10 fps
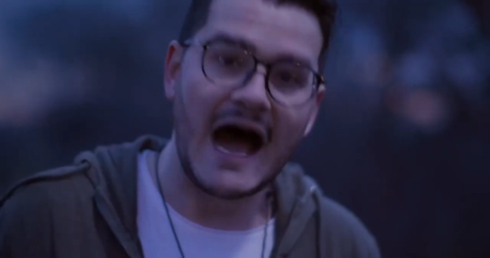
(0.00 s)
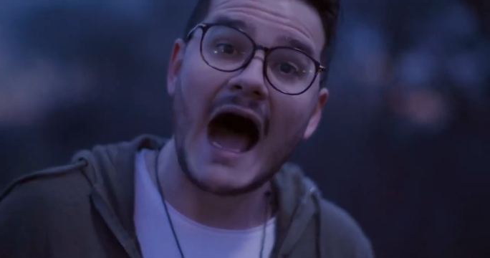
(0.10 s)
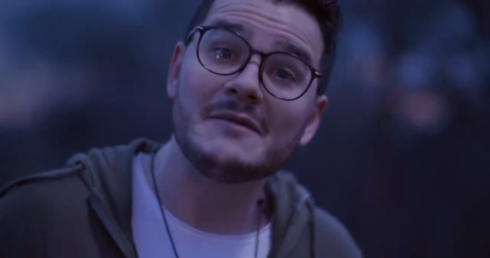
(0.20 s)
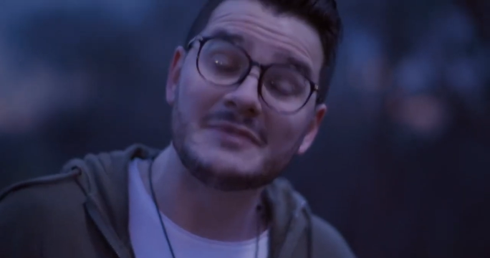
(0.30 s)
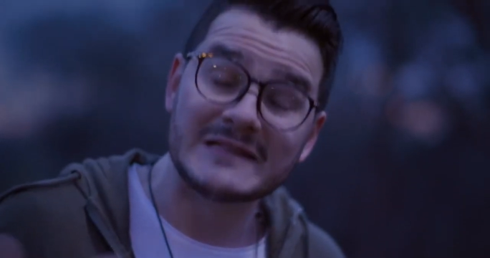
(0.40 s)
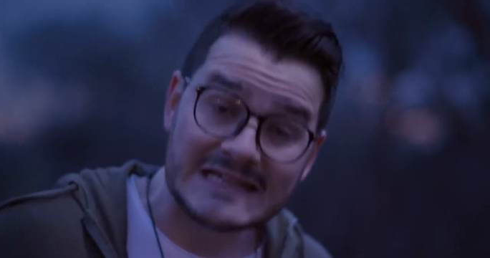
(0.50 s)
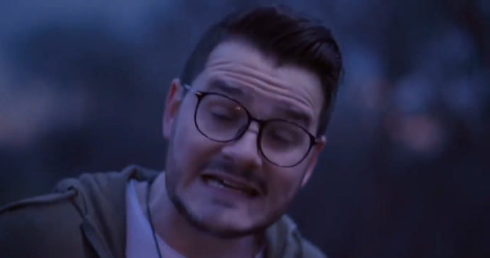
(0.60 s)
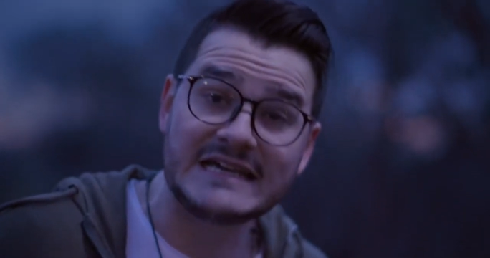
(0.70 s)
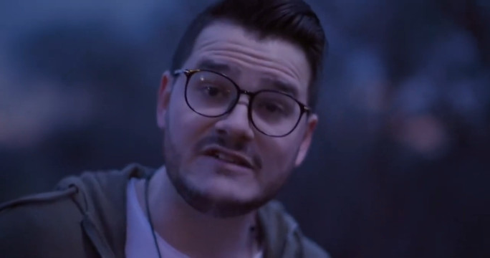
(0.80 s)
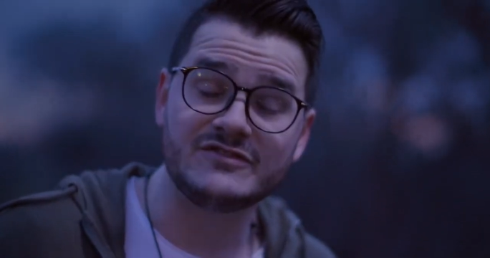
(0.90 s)
I
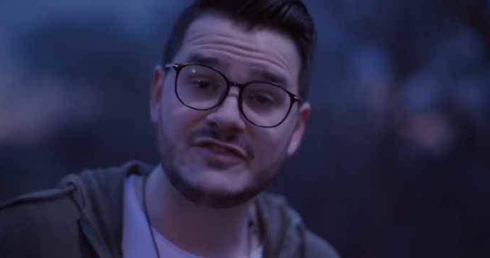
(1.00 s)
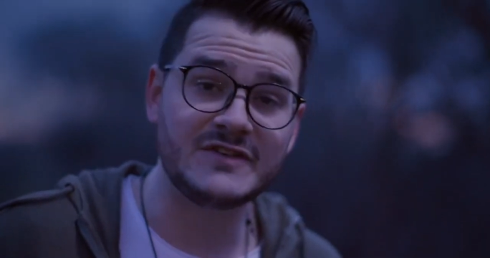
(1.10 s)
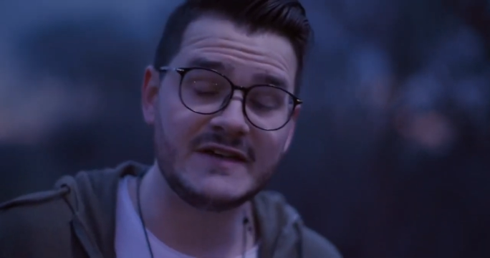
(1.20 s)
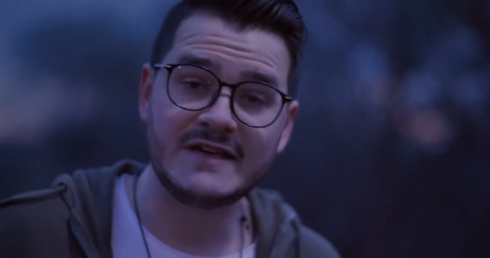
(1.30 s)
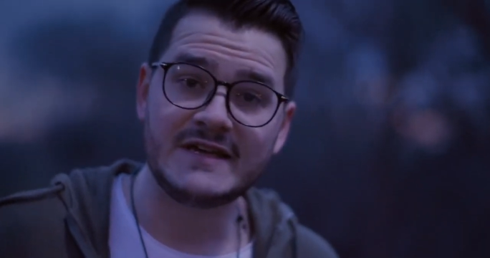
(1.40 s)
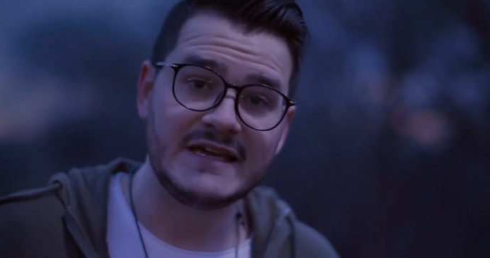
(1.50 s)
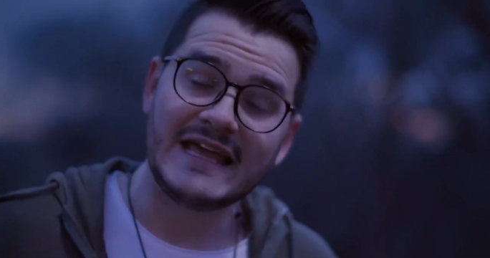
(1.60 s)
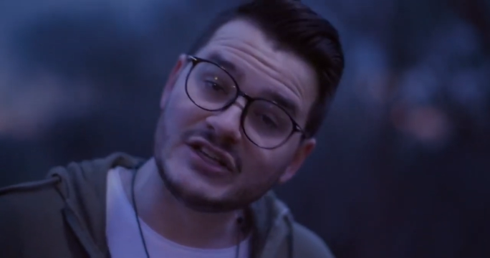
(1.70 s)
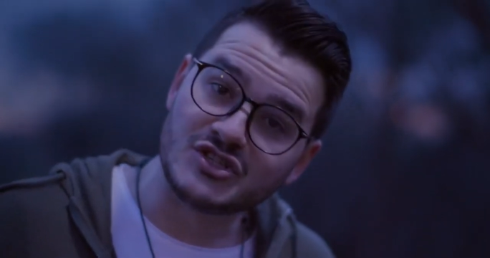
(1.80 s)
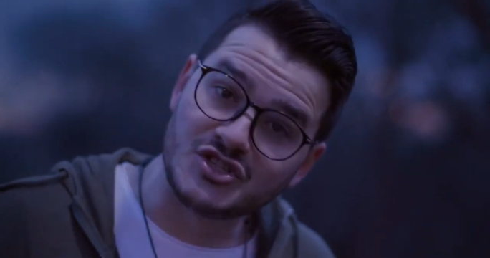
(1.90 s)
believe
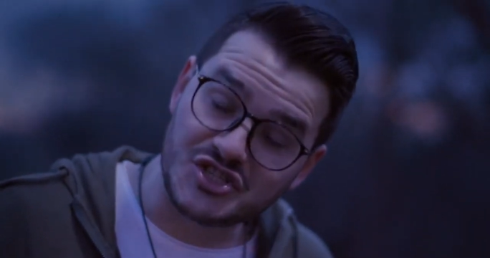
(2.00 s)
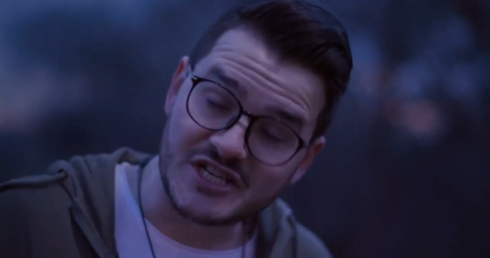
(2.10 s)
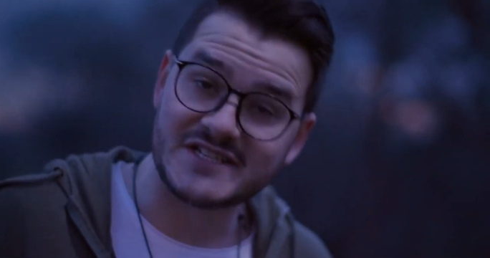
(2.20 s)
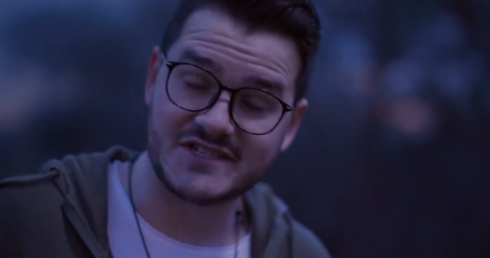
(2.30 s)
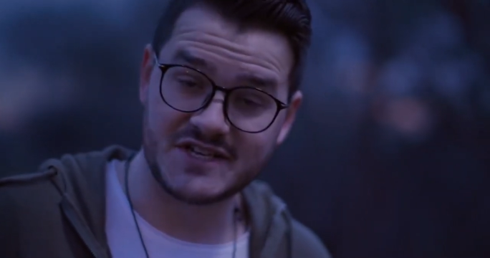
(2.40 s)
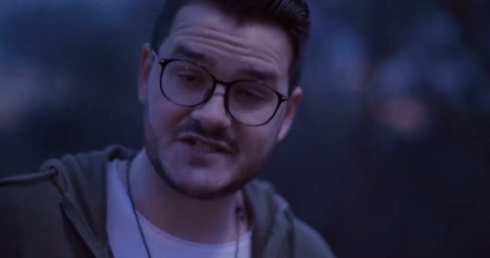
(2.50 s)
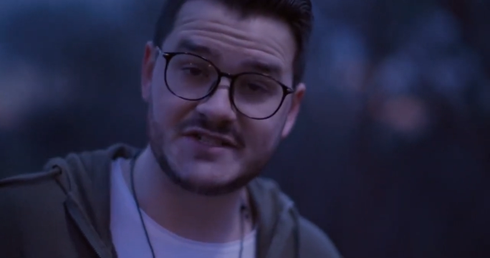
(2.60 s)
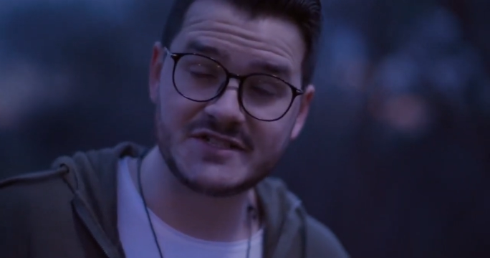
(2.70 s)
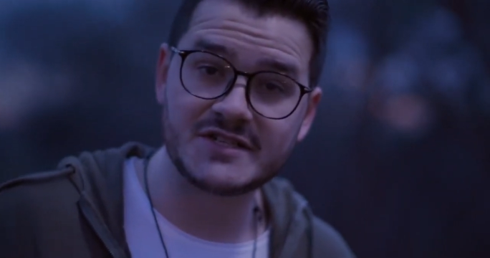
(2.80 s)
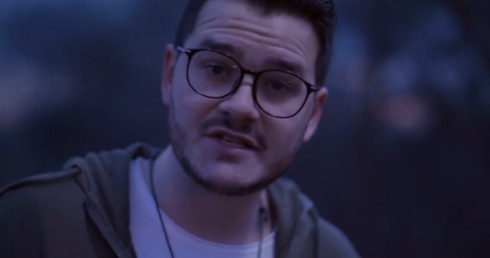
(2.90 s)
in
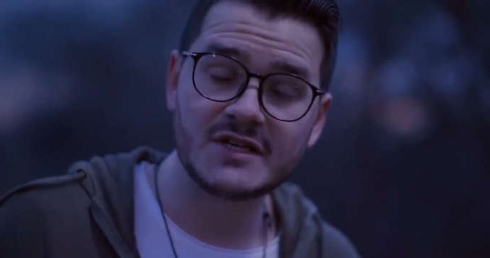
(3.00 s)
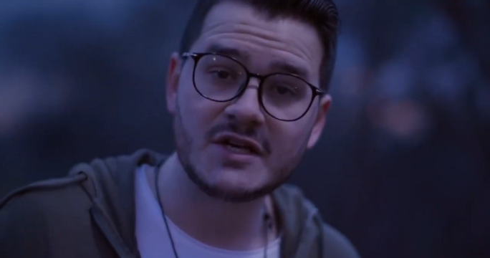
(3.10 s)
Jesus,